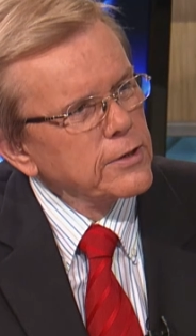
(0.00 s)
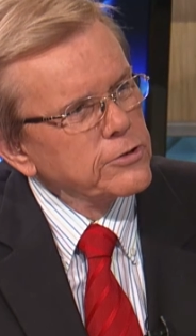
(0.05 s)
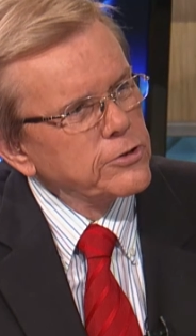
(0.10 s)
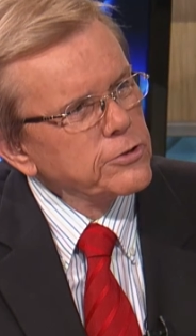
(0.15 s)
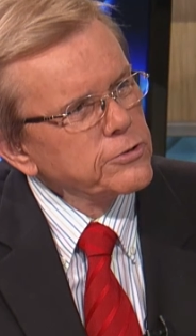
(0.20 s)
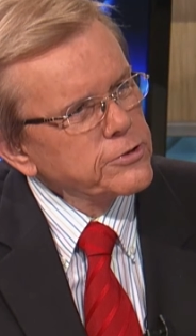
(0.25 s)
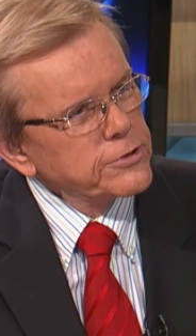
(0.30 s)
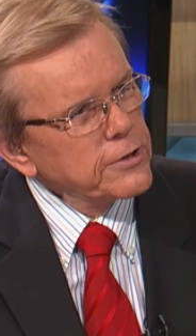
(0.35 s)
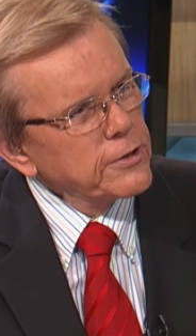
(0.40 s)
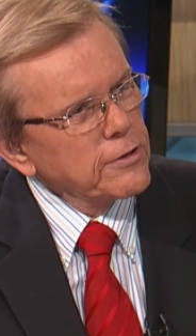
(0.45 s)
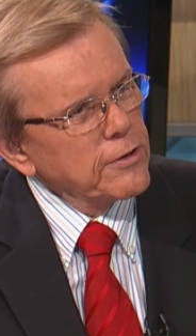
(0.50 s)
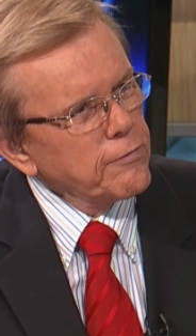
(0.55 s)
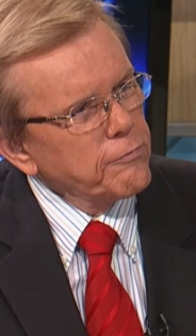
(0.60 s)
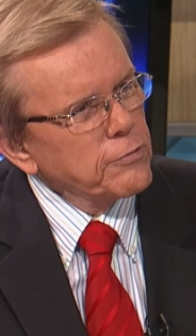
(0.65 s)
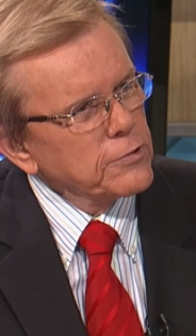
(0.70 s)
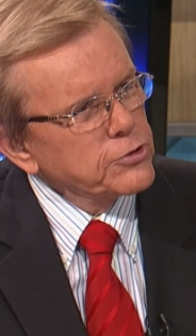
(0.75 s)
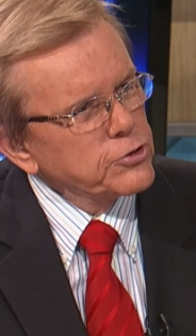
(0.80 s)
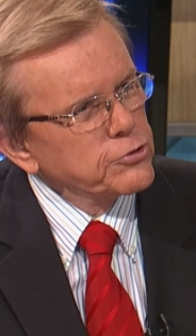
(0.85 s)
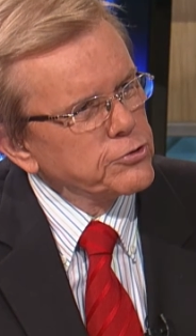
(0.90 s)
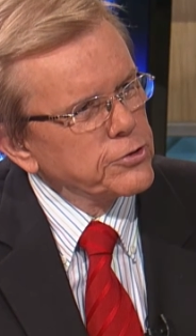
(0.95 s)
do you still love
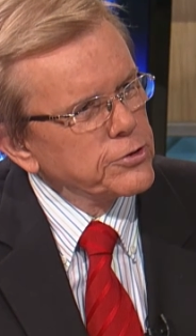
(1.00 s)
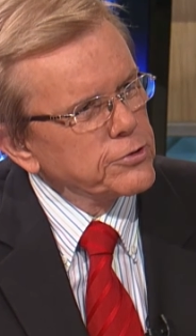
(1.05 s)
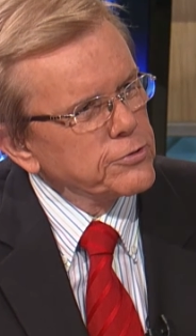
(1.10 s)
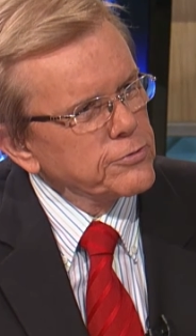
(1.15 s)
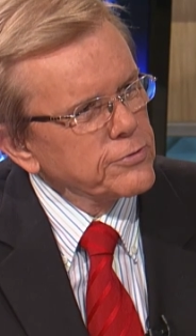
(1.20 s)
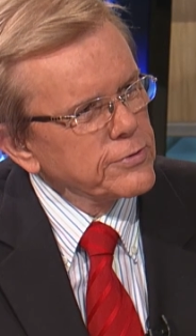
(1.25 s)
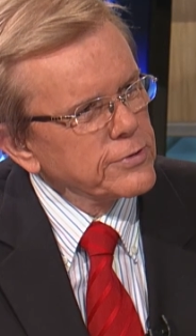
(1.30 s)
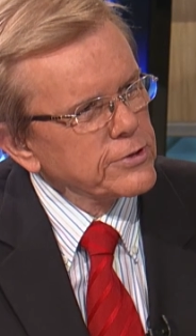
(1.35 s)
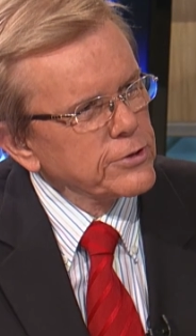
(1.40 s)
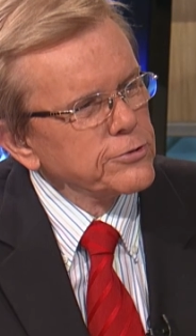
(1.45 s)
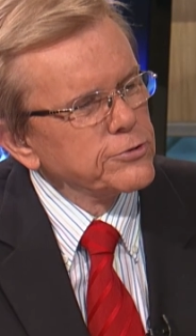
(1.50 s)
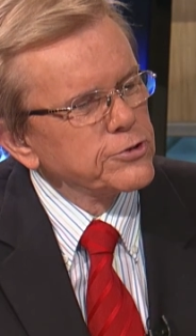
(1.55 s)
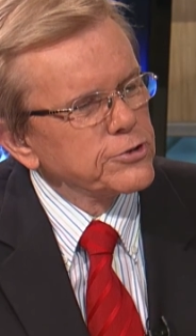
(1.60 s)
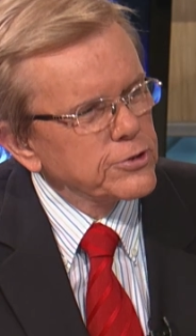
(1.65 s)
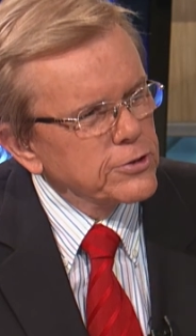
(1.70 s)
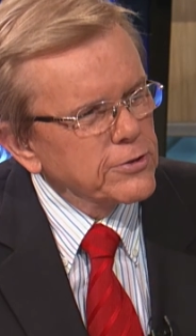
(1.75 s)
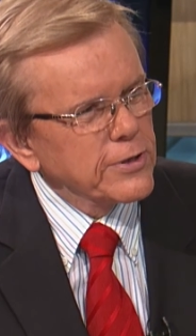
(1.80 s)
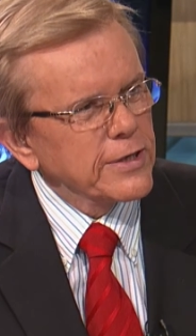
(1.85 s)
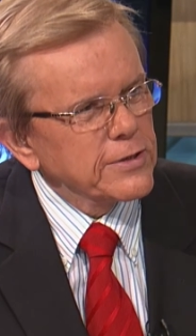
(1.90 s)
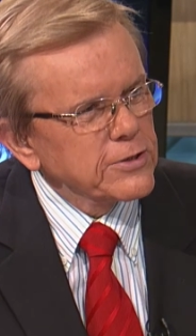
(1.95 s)
what you do? Do you
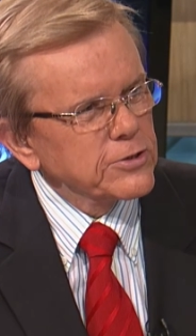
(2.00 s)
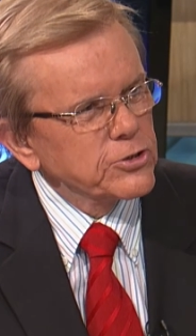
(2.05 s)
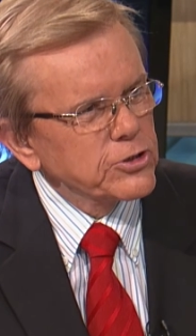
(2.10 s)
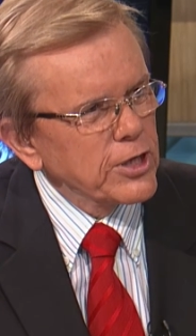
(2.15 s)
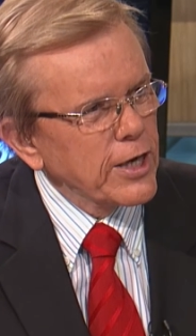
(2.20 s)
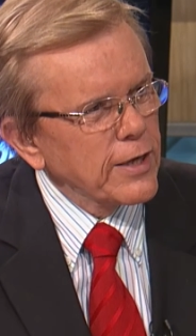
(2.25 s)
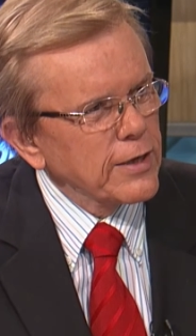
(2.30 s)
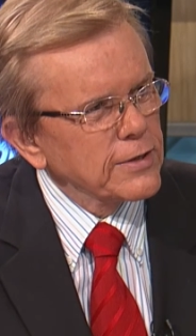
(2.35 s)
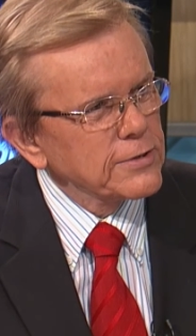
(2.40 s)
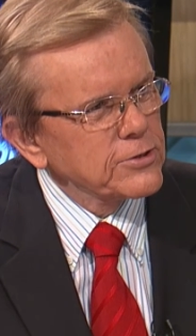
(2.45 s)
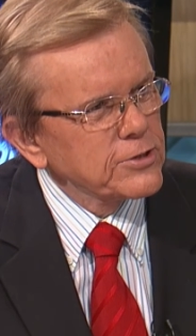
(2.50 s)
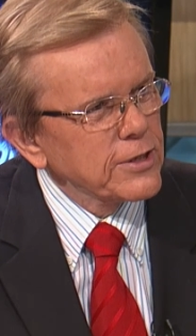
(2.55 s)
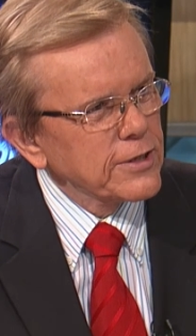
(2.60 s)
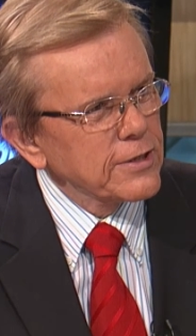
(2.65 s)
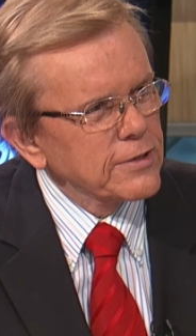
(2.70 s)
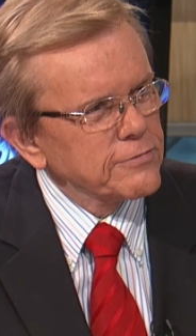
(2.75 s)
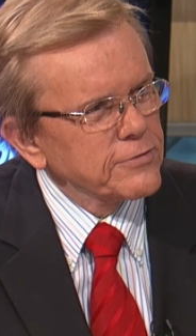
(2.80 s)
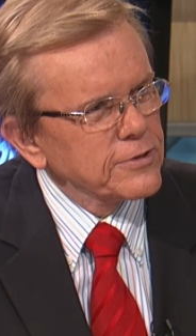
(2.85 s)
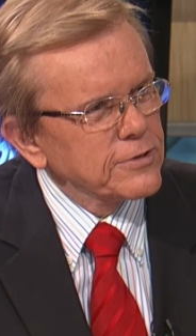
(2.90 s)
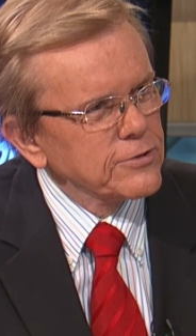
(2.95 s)
still get the challenge
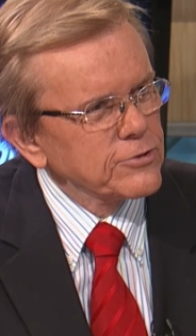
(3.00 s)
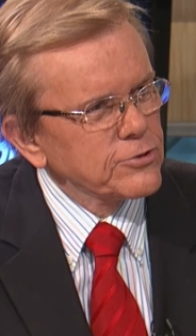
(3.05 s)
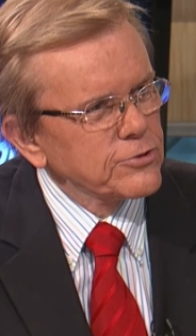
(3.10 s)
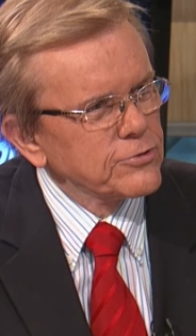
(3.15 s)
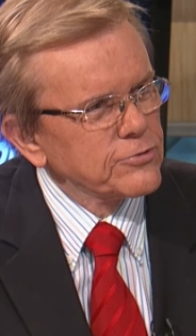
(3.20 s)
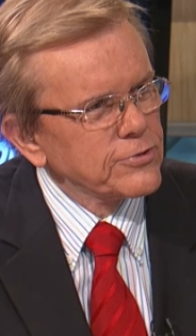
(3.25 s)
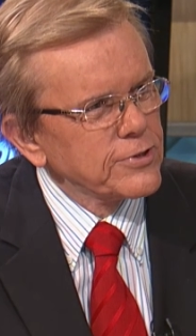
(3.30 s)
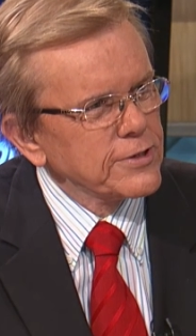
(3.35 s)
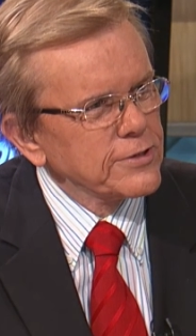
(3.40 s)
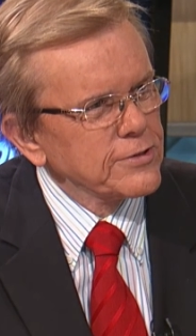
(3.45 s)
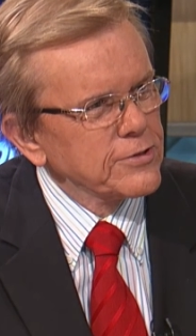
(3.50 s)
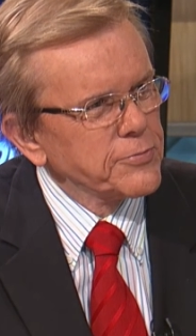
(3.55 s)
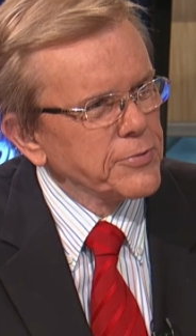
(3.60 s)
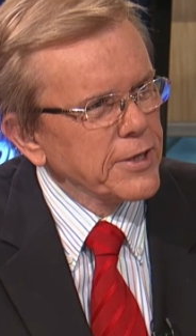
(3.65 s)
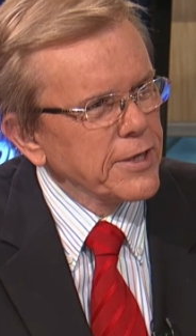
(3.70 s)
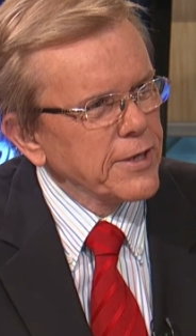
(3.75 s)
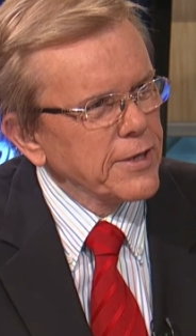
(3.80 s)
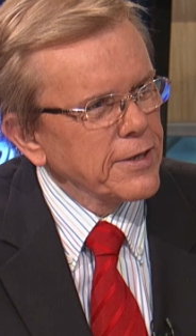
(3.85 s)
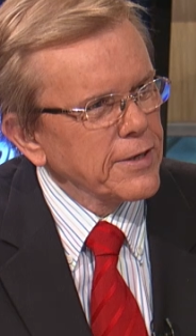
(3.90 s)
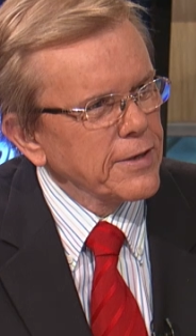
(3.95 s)
out of it that you did in the
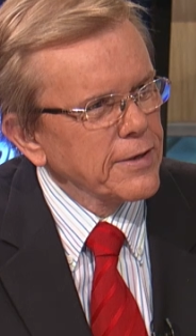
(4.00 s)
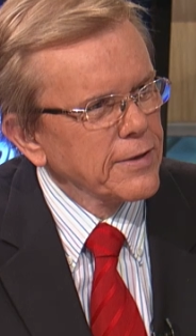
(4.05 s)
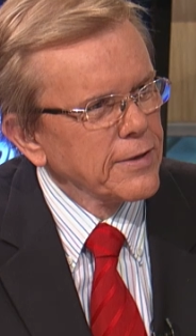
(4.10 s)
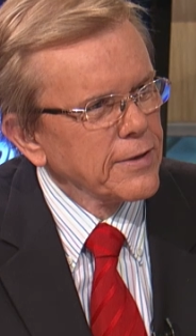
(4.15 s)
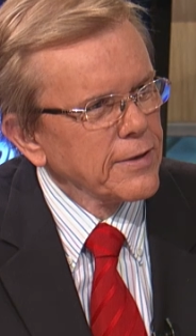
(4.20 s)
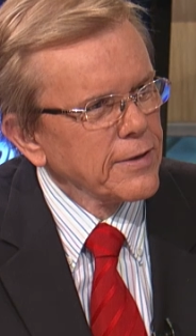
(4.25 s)
beginning?